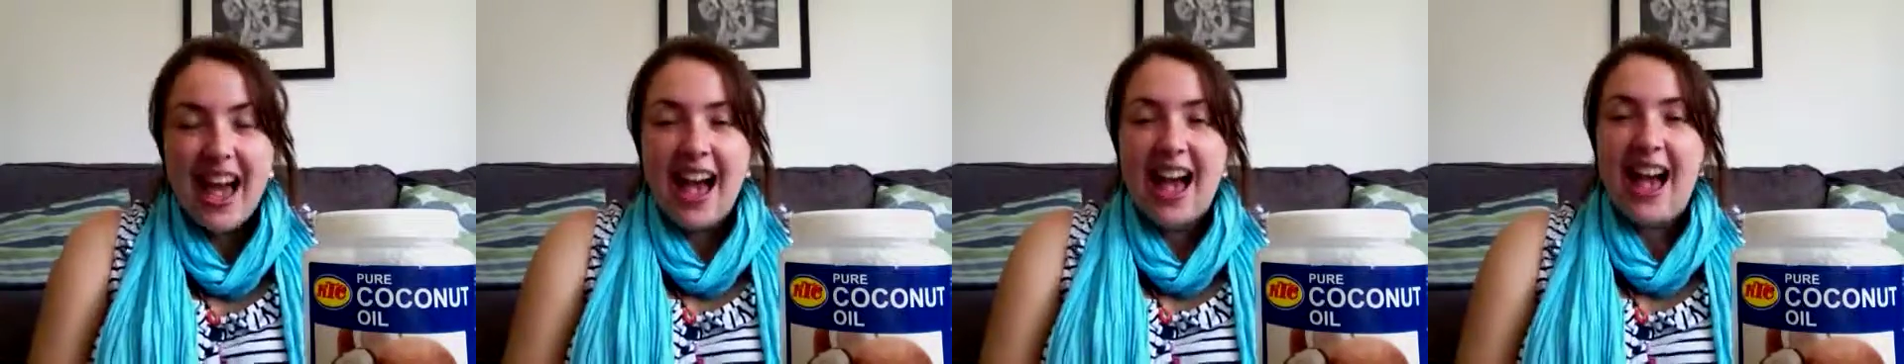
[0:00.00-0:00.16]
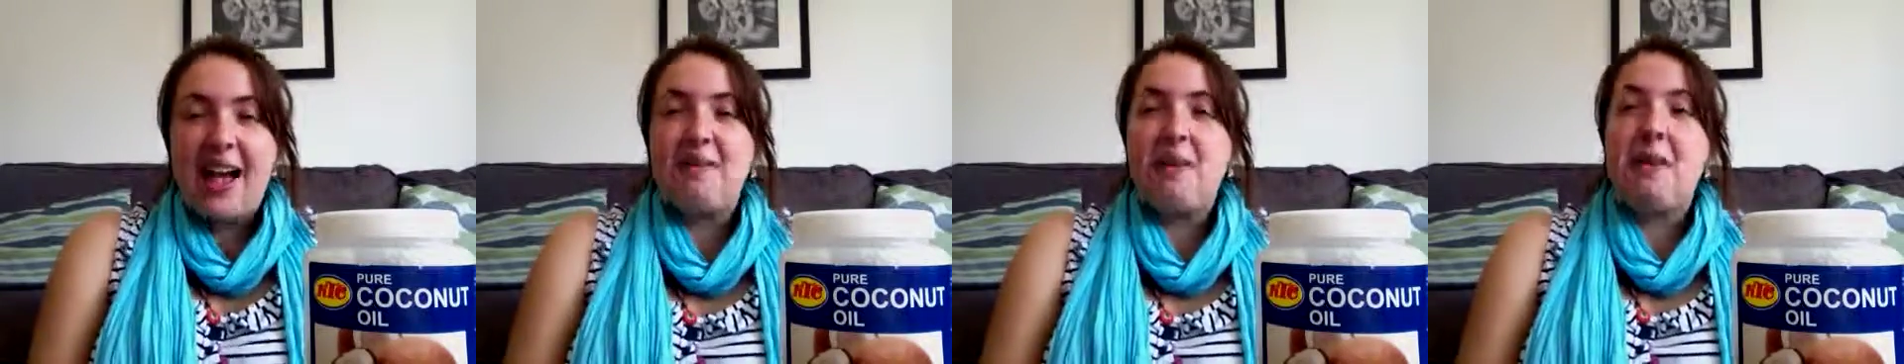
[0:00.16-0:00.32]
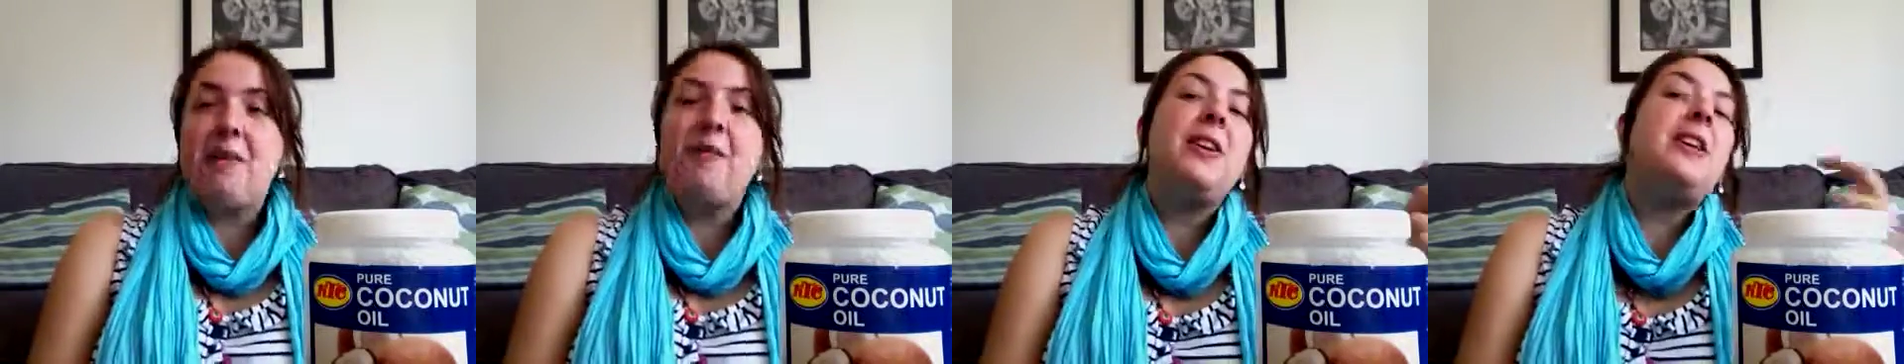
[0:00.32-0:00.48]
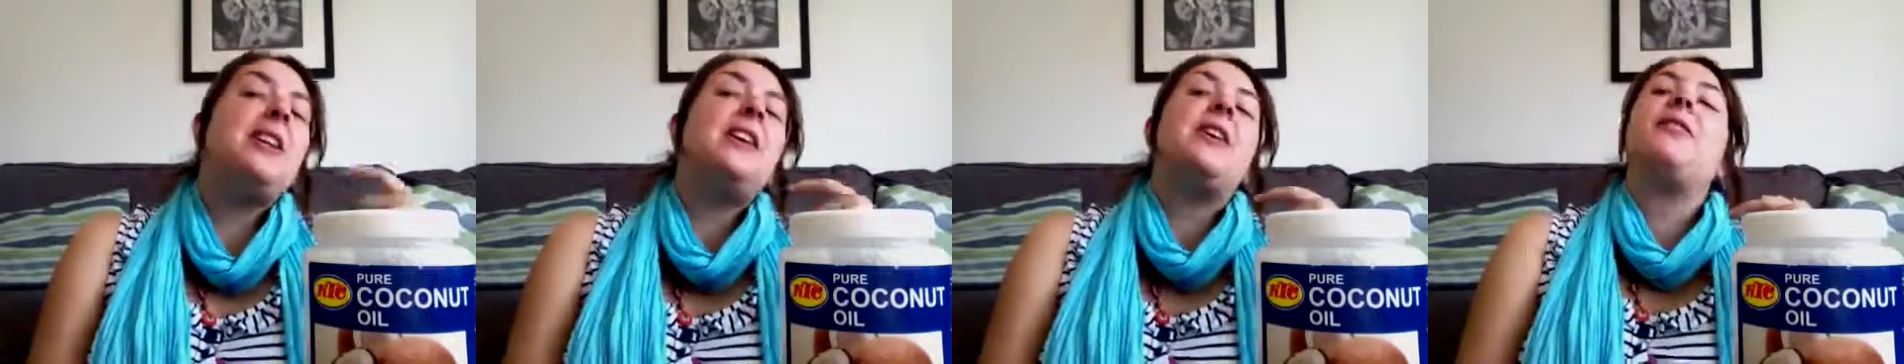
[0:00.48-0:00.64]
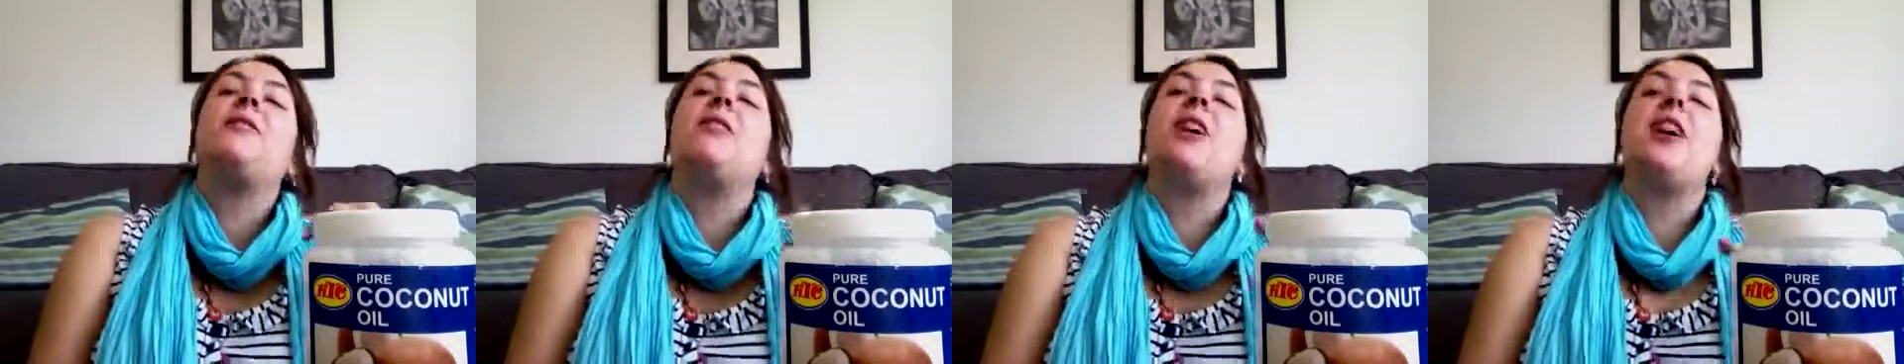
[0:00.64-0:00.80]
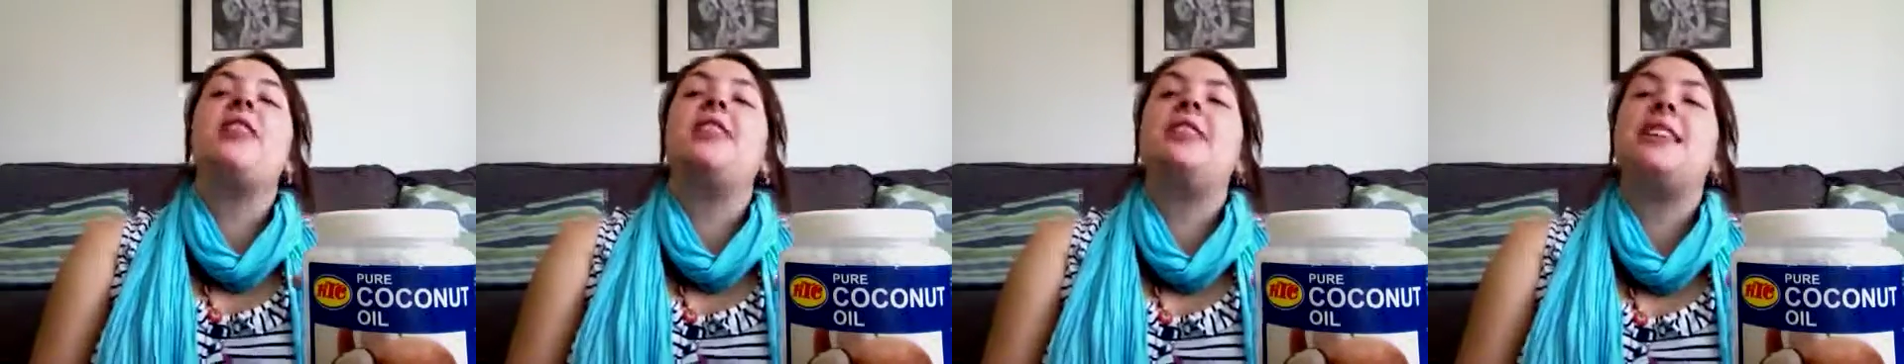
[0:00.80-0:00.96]
And if you
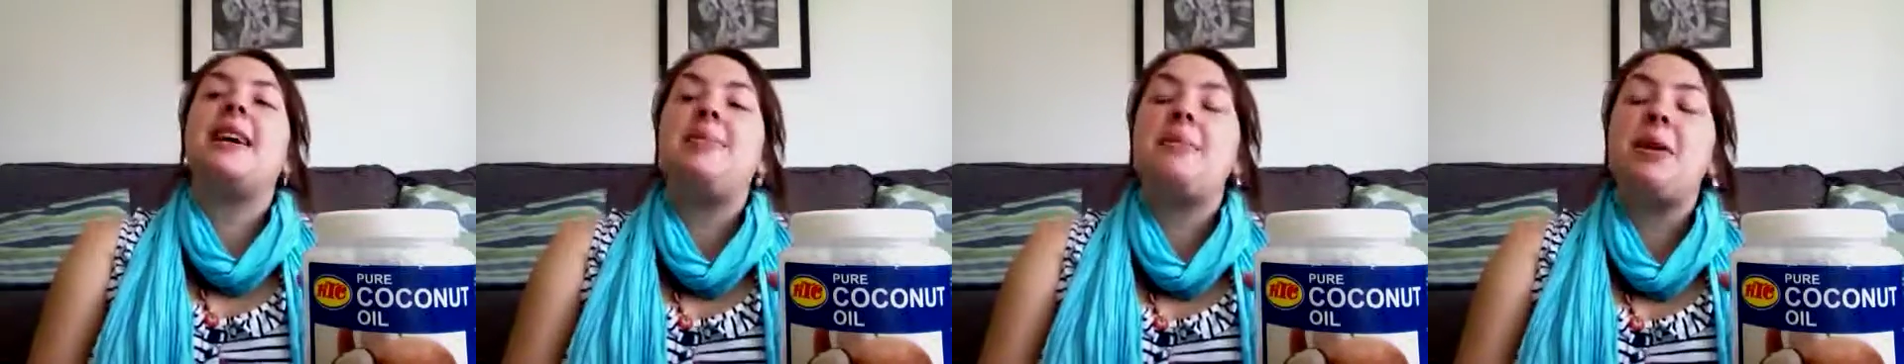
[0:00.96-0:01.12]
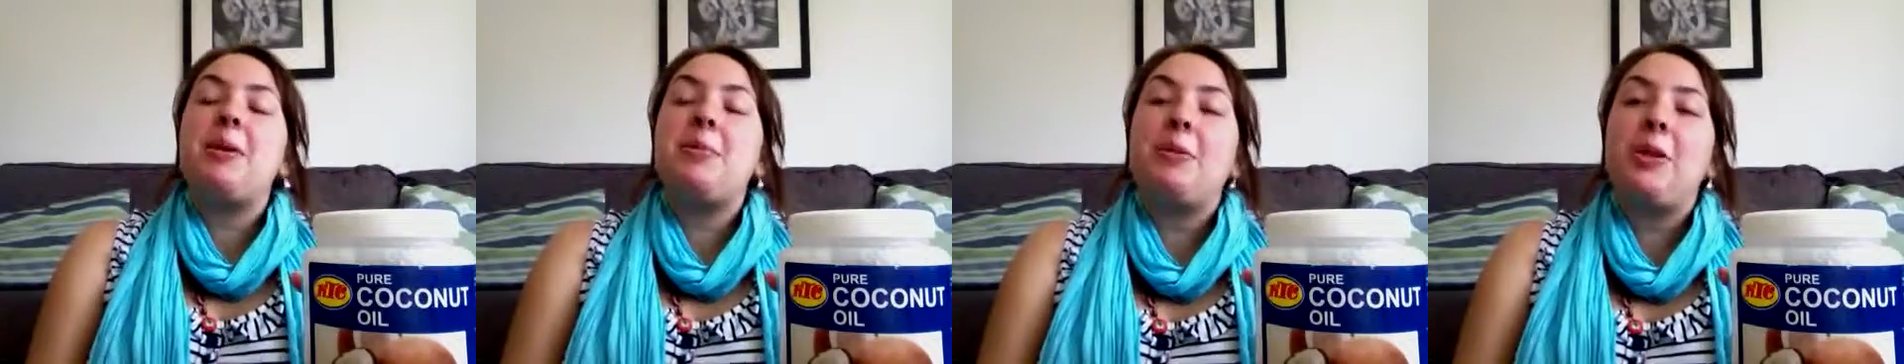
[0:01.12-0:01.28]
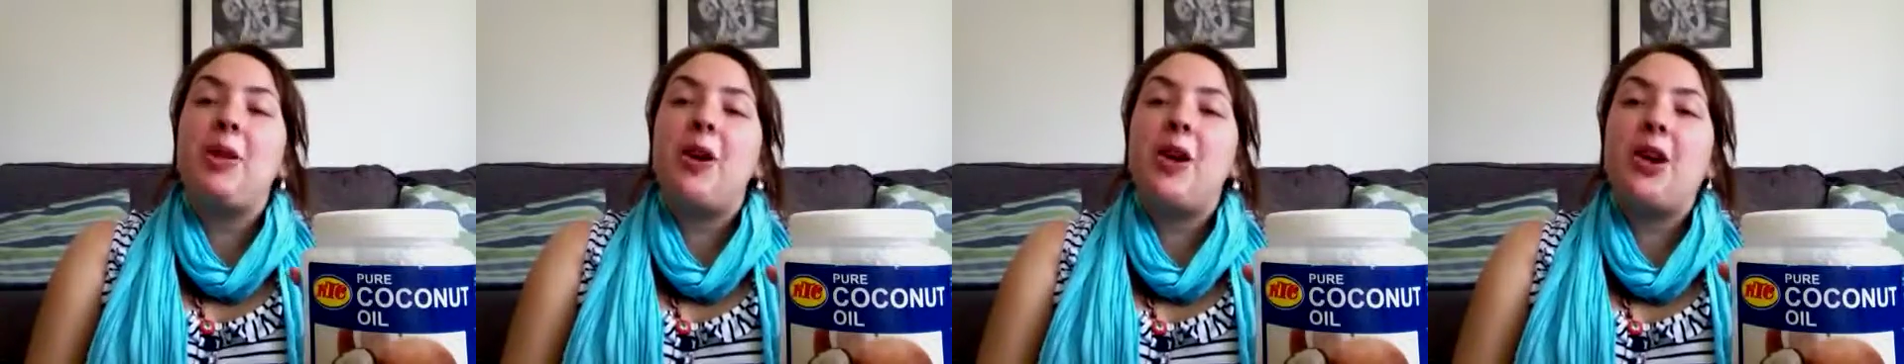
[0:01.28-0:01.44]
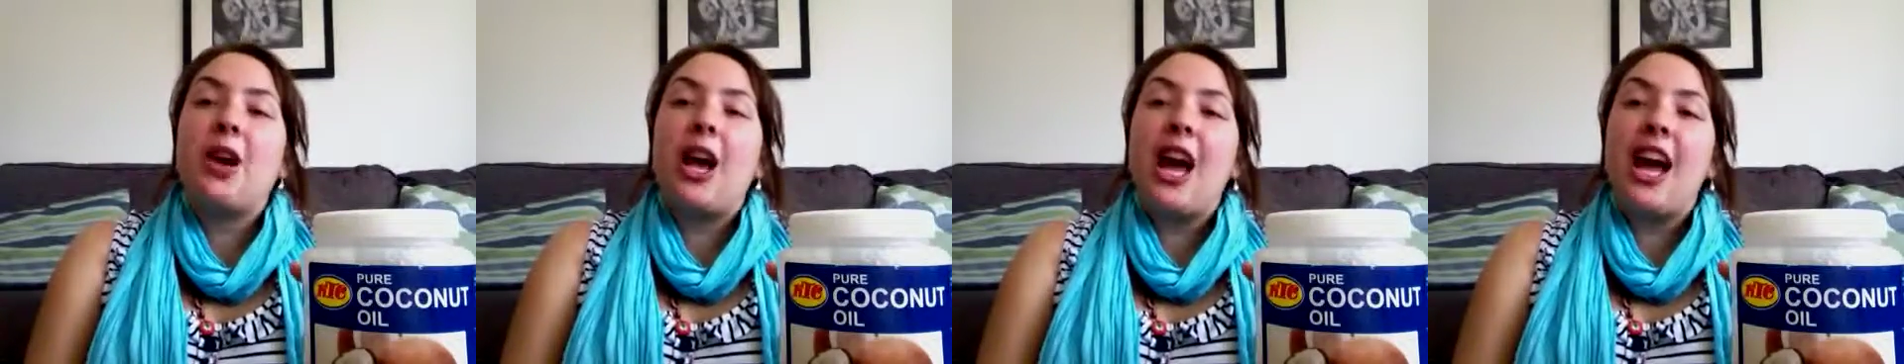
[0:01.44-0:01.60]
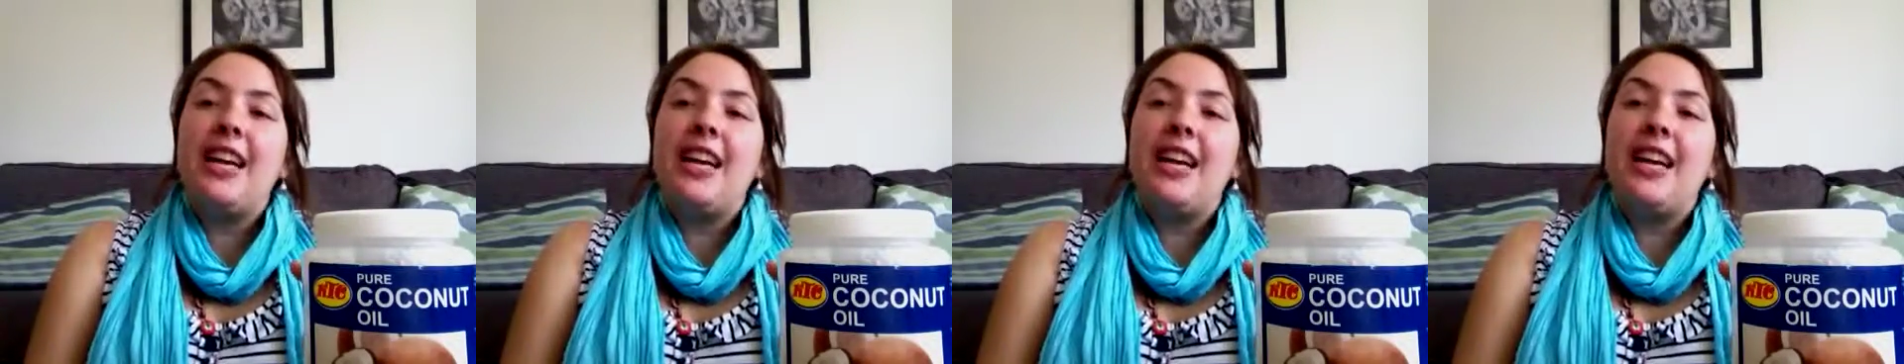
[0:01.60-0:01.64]
look further down my blog,